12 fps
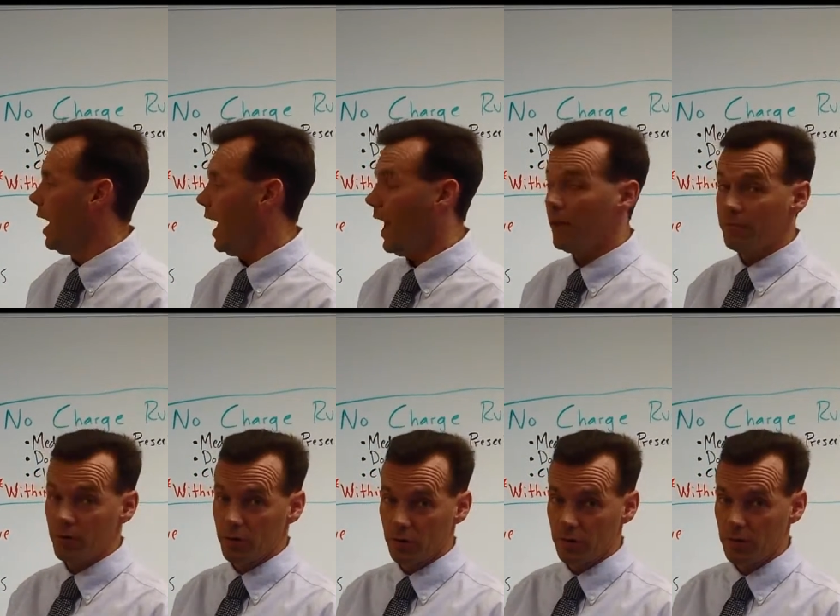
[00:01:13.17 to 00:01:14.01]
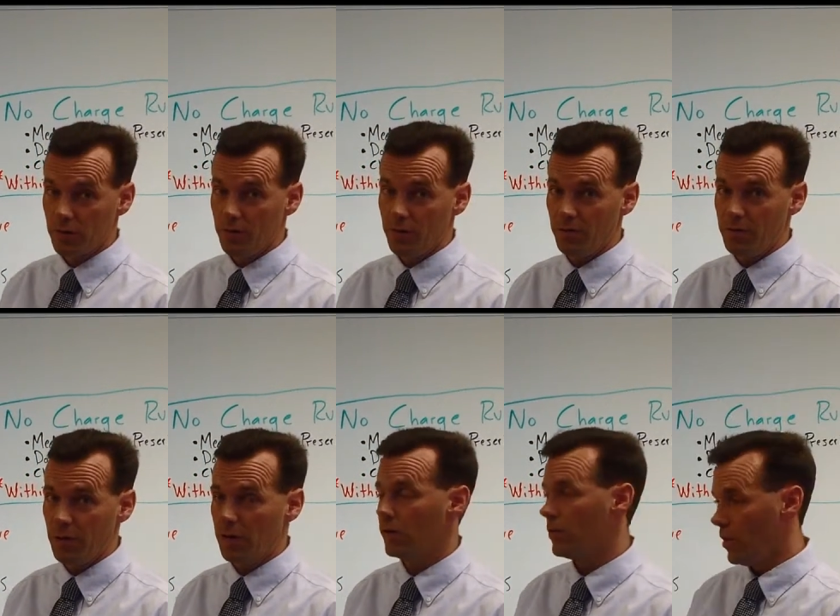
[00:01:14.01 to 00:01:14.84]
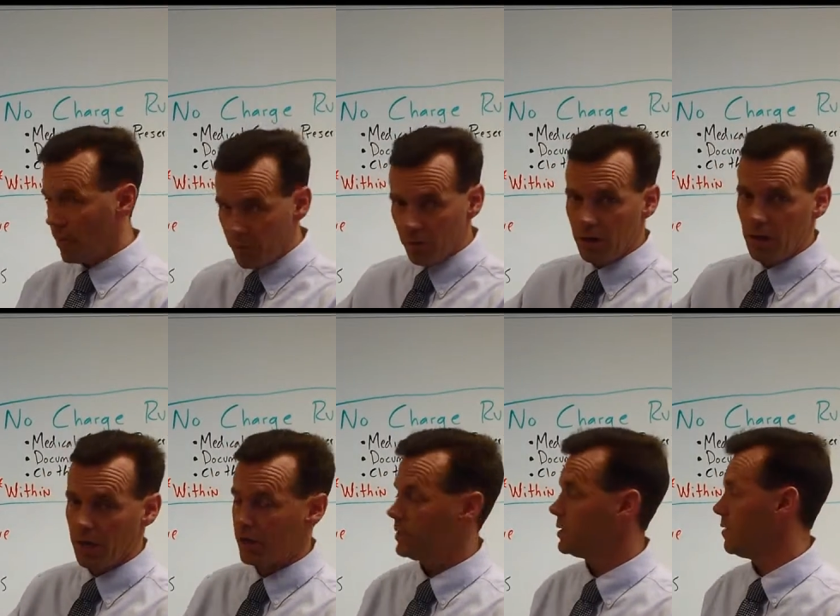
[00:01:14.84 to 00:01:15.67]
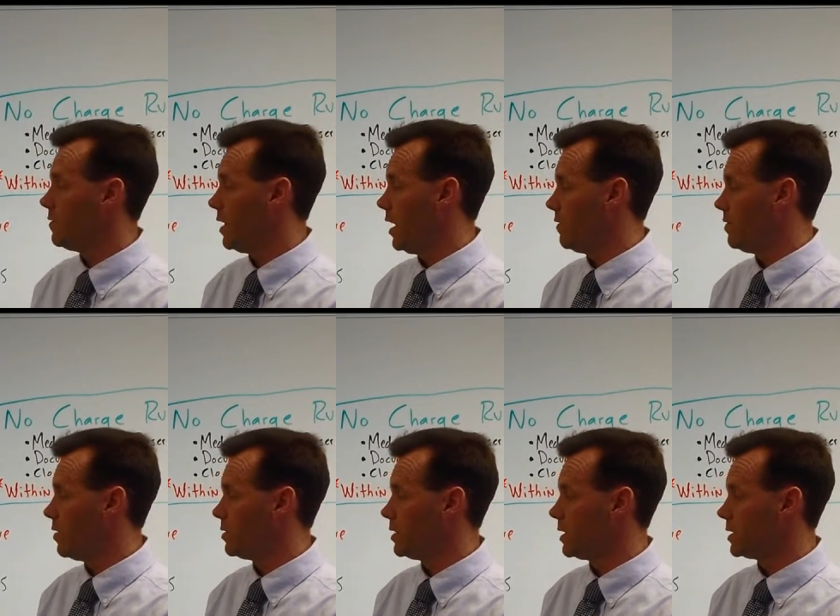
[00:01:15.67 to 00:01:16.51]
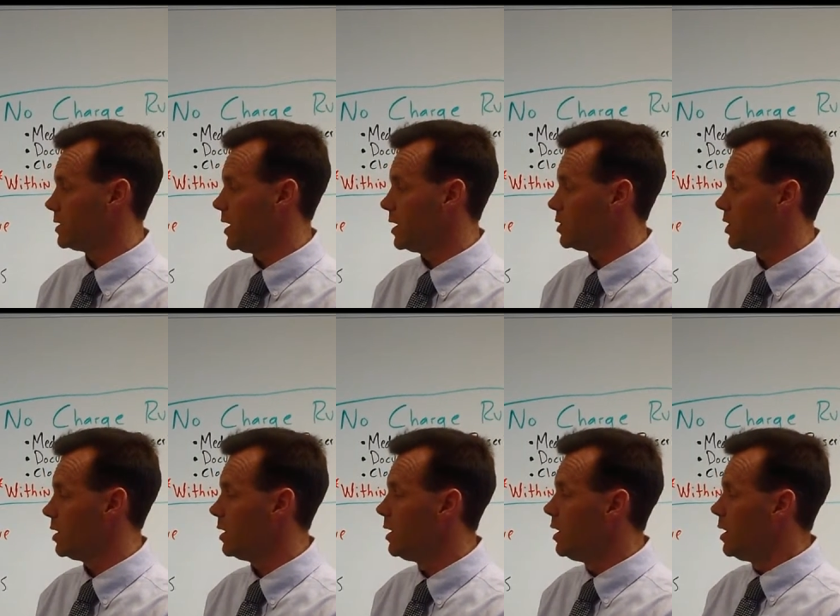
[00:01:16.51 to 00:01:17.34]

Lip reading: After the 15 or the 30 days, if there's an extension,